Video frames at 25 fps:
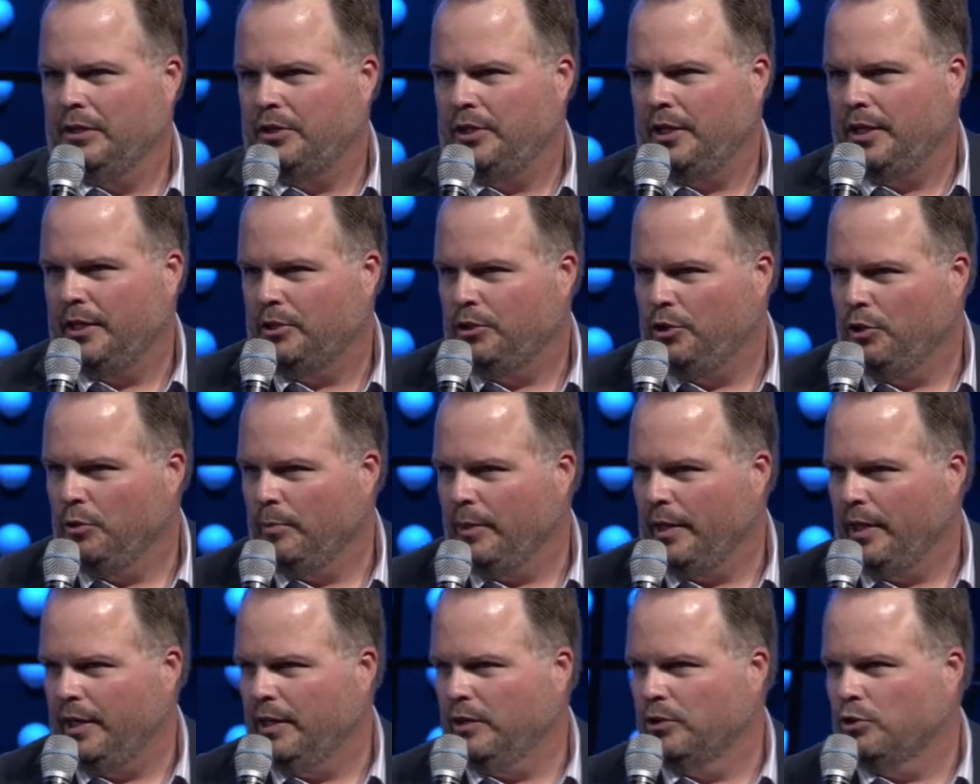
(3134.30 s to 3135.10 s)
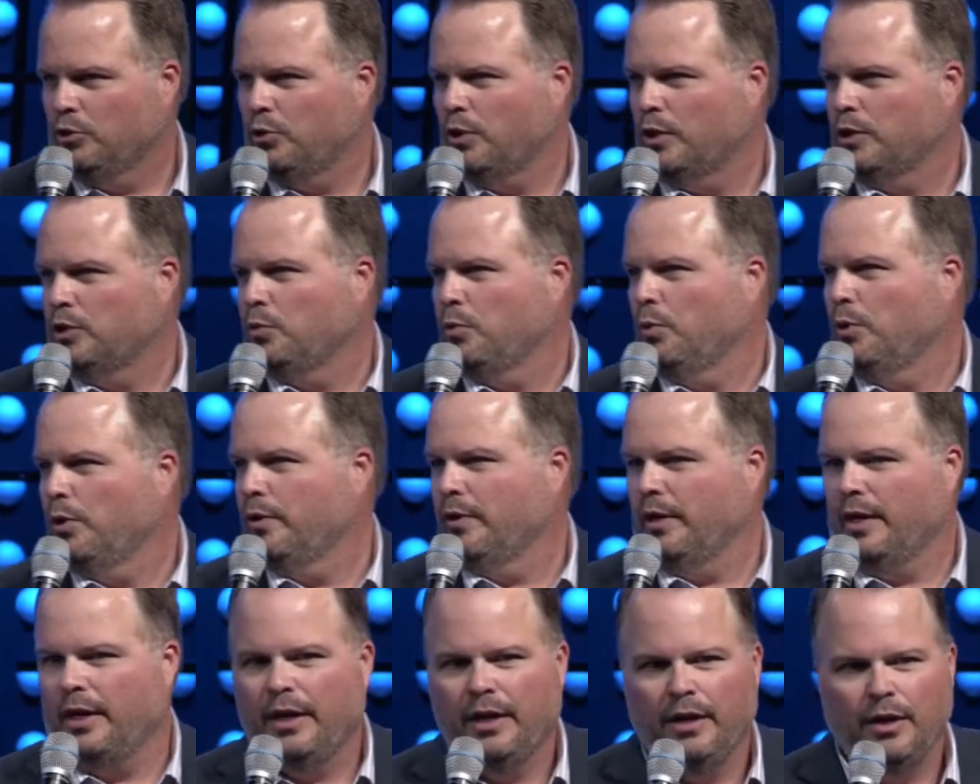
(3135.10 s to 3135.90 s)
she had too many
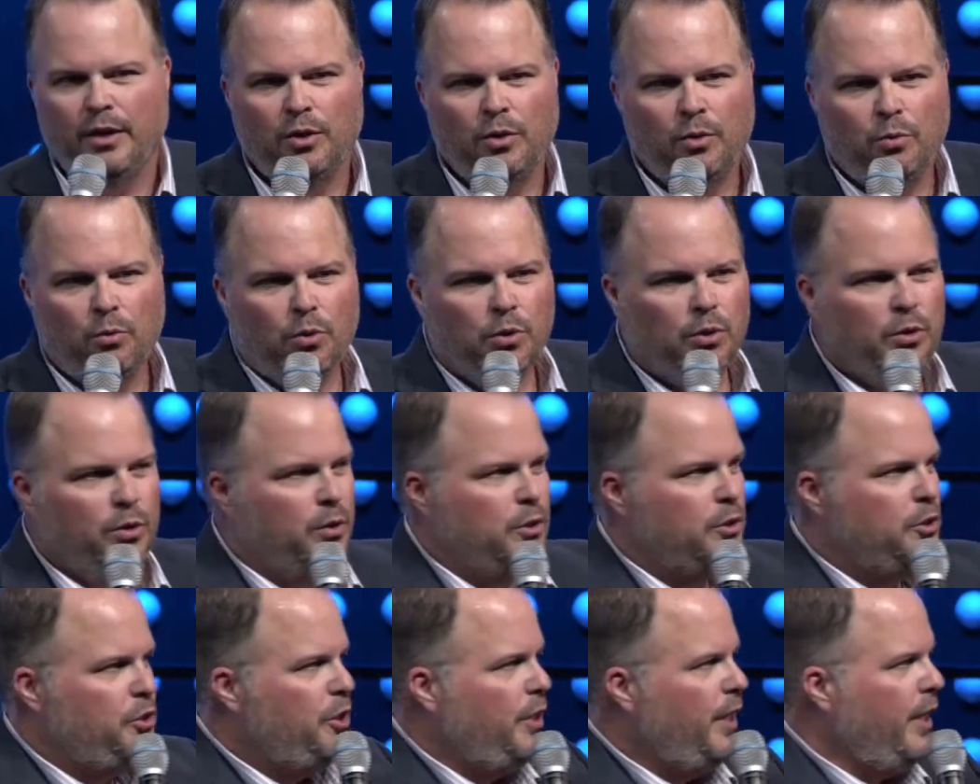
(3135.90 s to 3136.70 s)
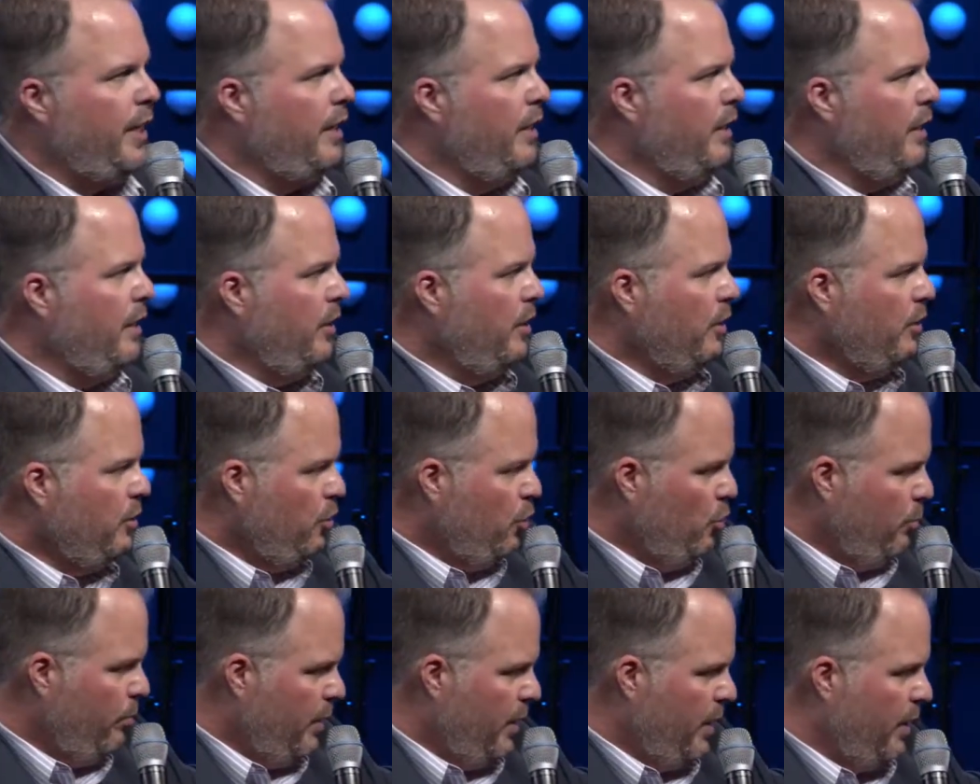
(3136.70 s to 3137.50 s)
untrustworthy words. She'd had
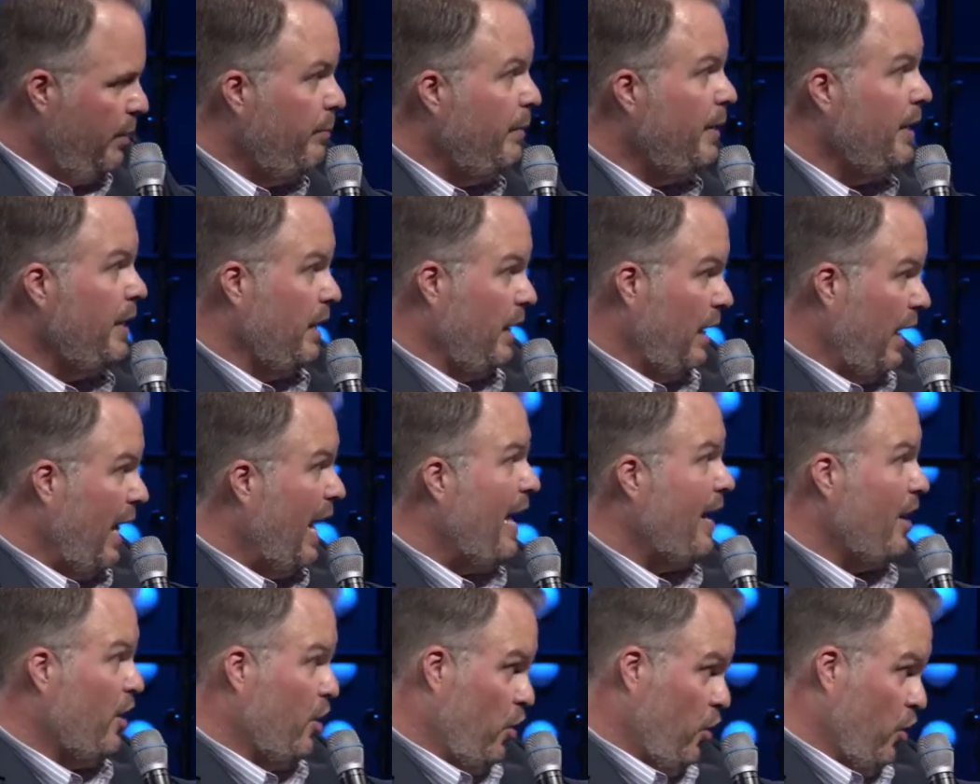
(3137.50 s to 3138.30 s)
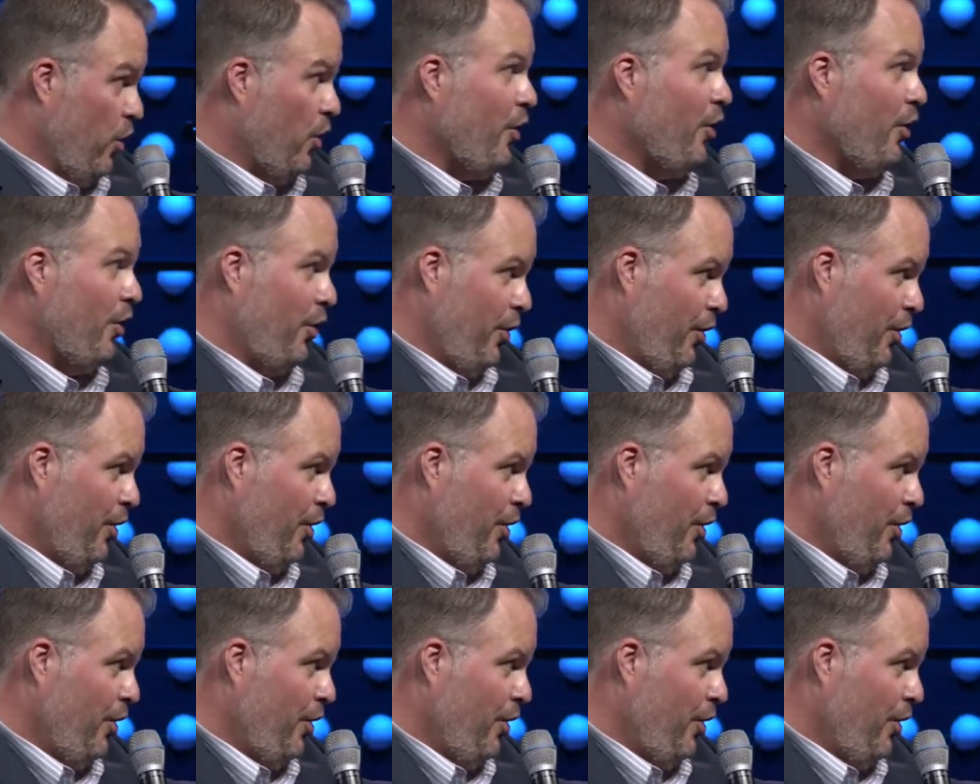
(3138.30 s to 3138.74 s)
too many men lie to her.